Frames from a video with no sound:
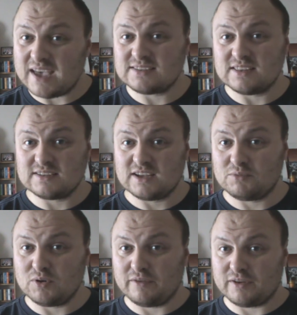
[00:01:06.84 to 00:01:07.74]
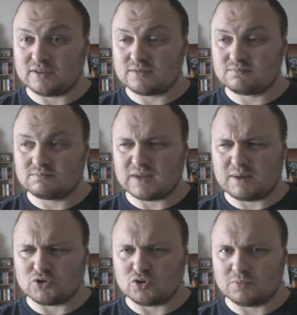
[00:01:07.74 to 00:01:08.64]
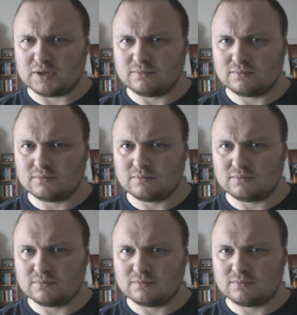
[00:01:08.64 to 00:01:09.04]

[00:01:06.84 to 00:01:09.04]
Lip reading: theirs in the same universe, I'm assuming.